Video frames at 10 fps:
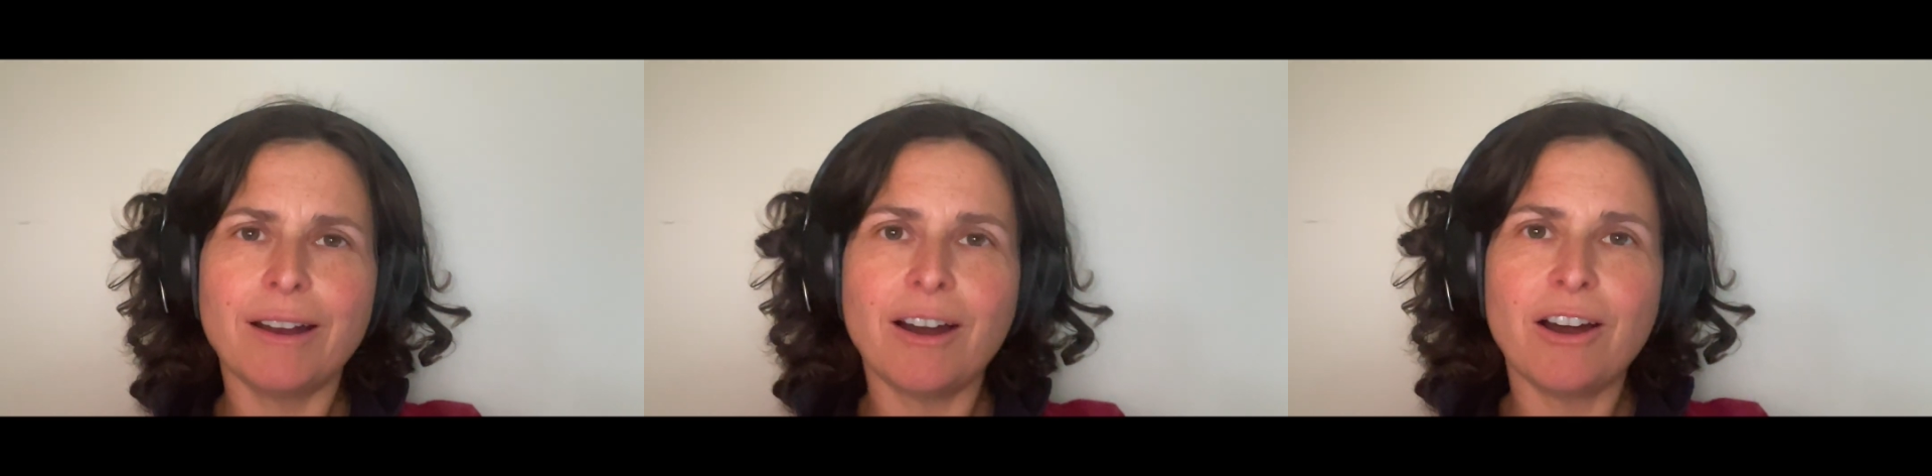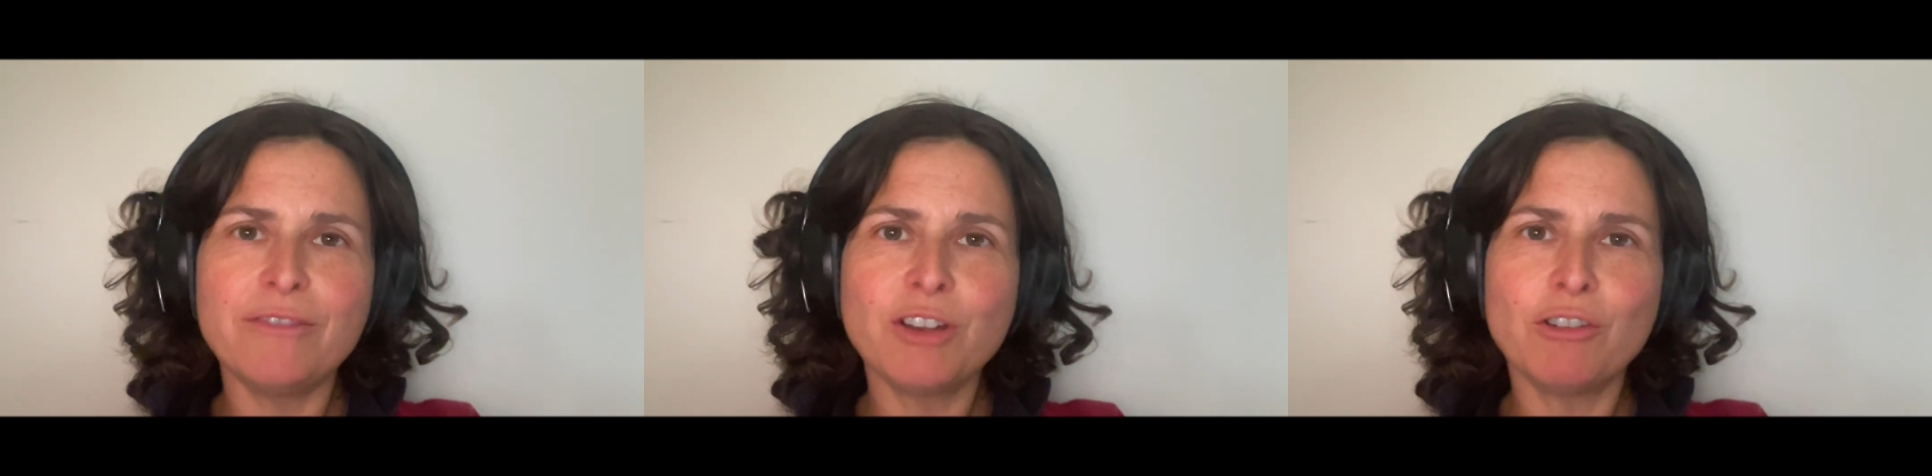
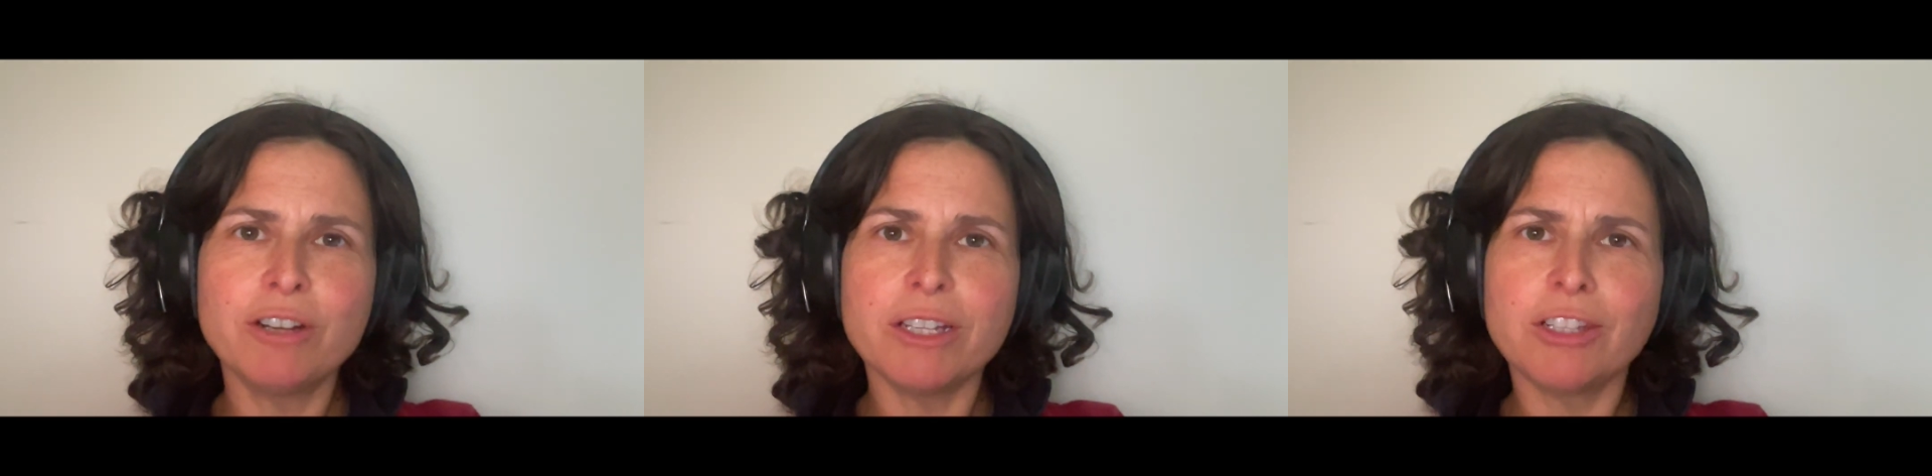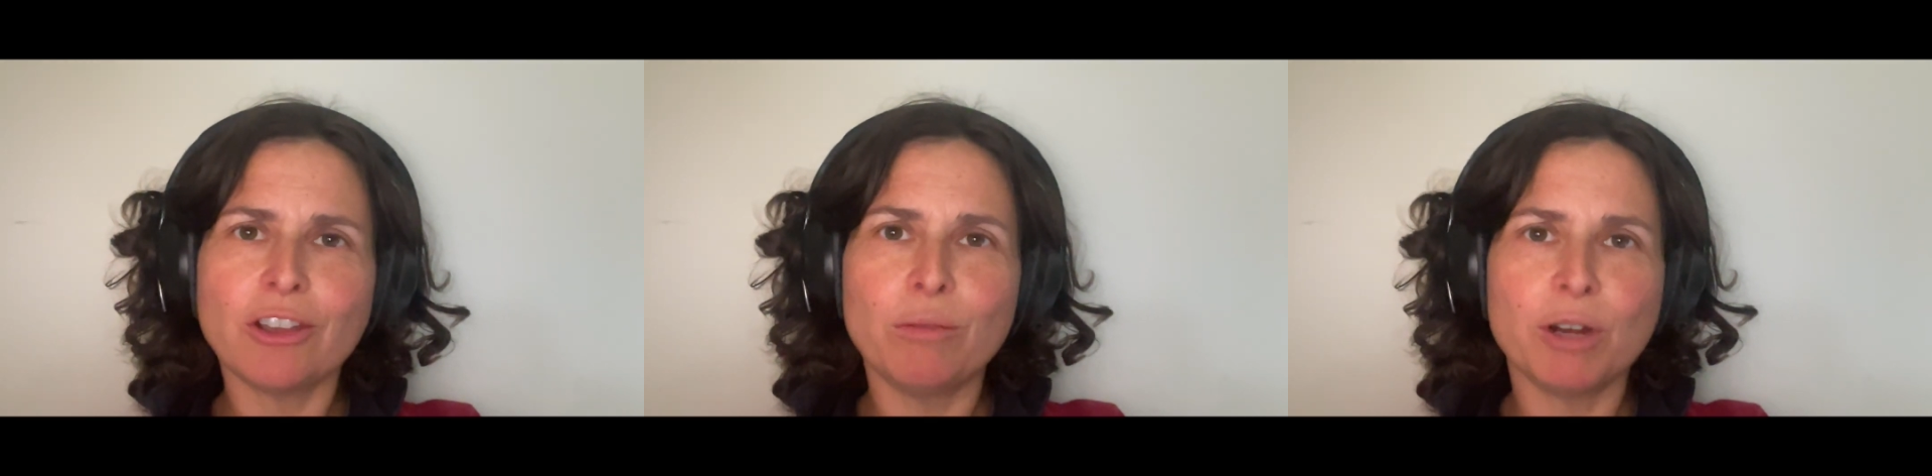I've conquered
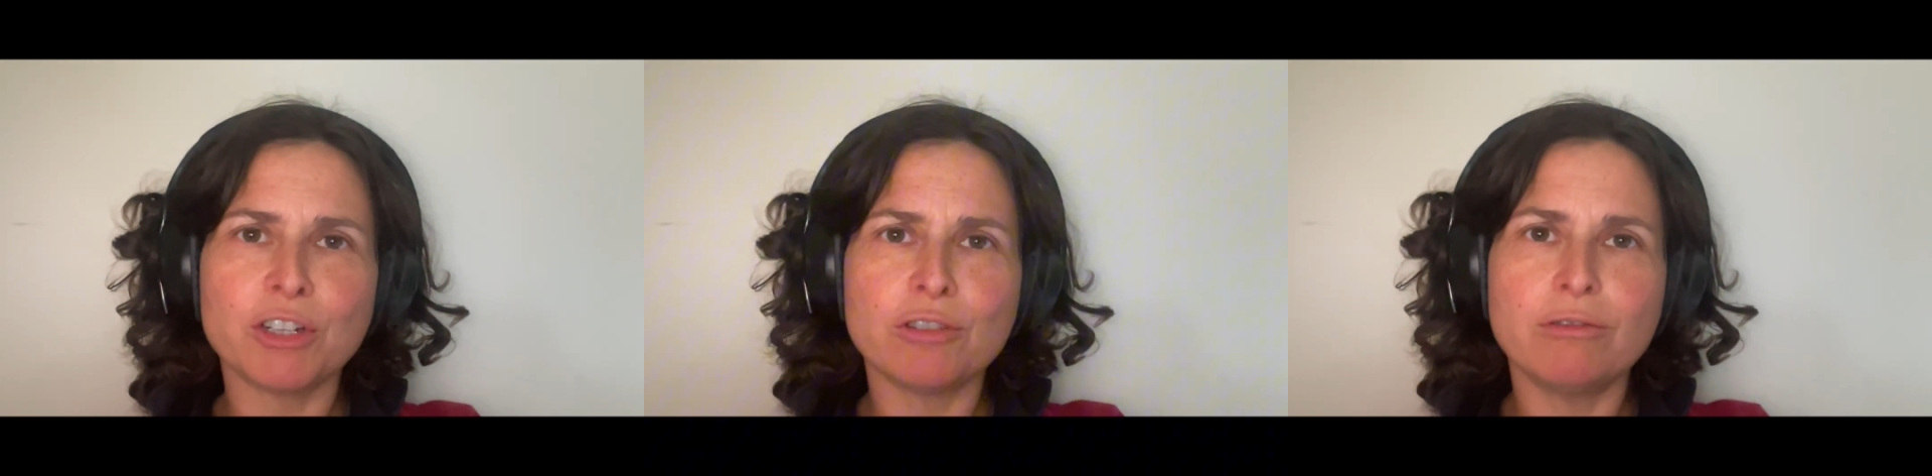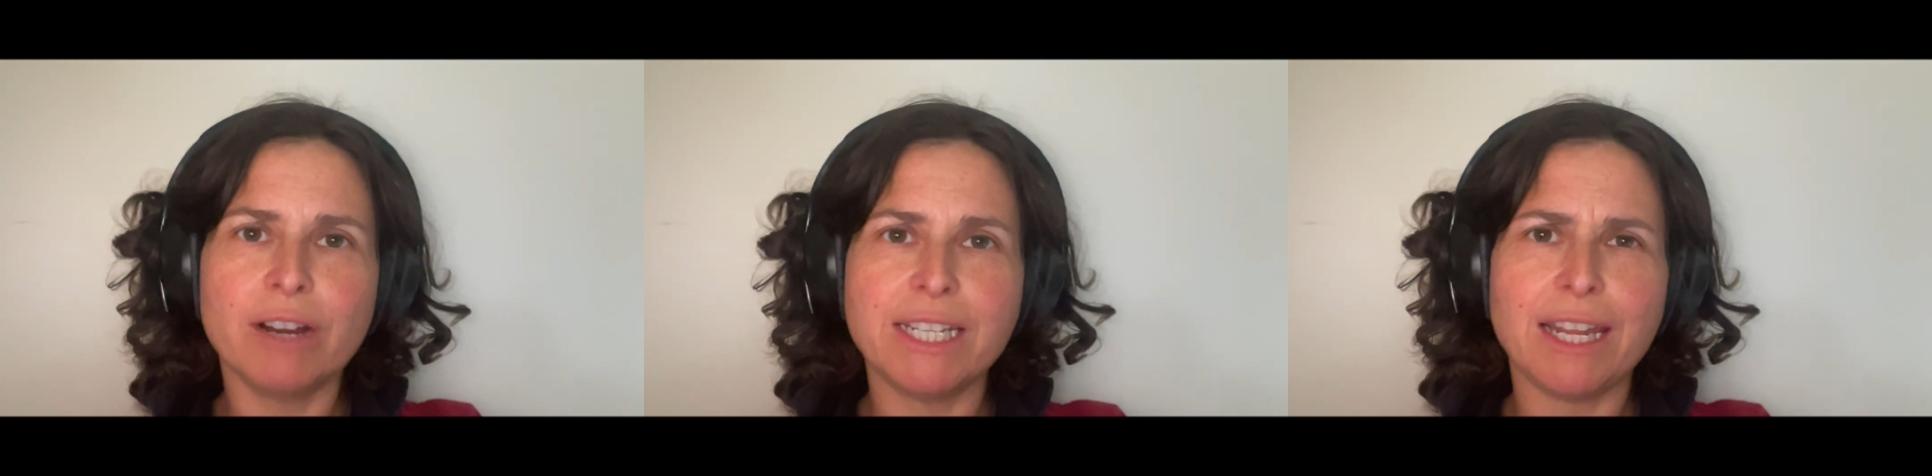so much
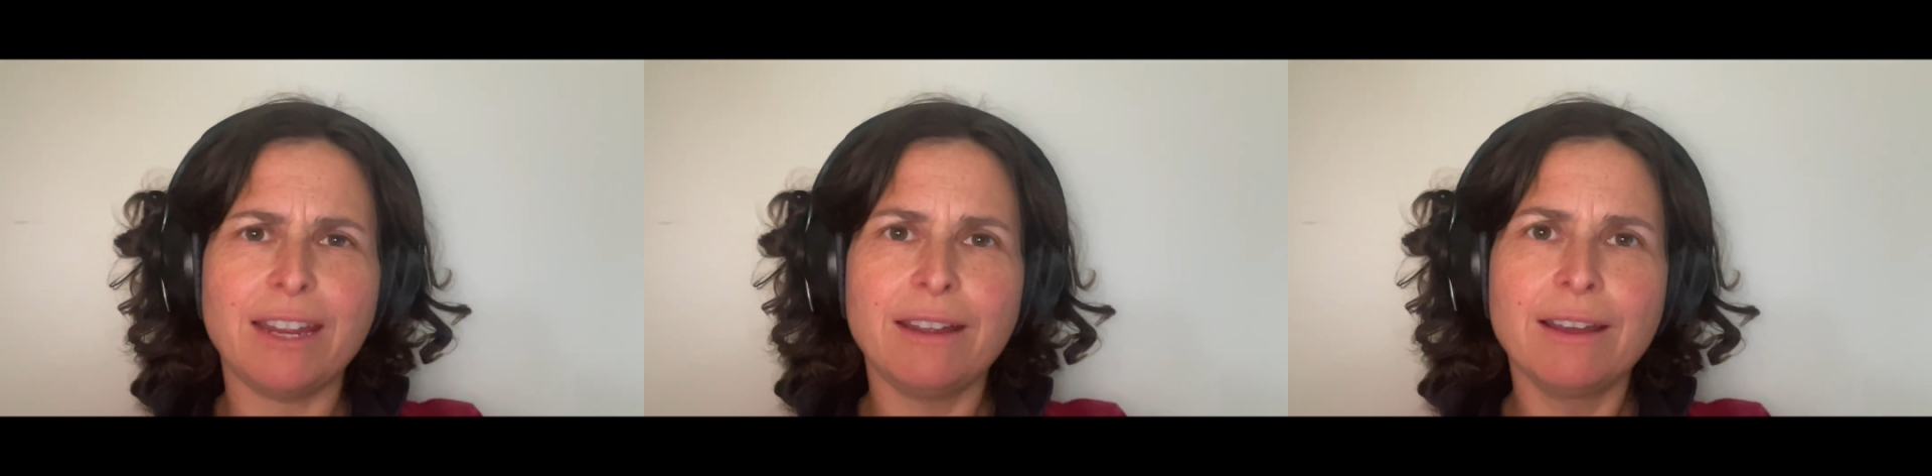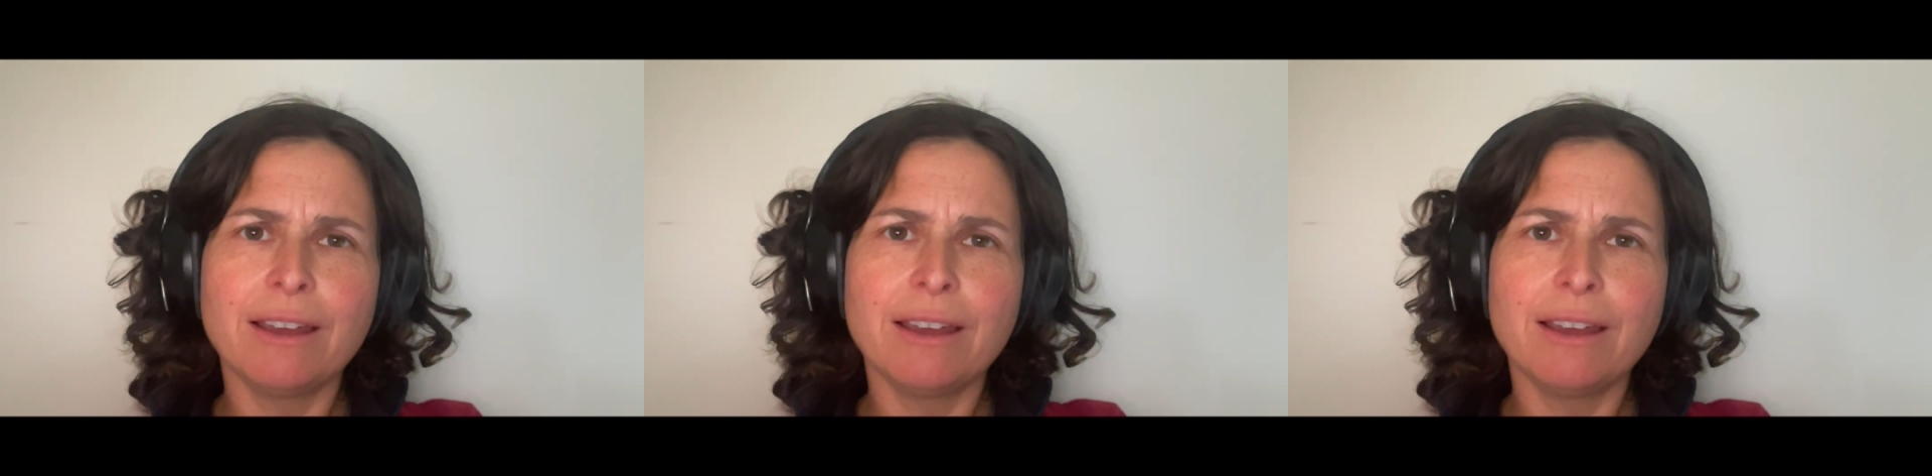already.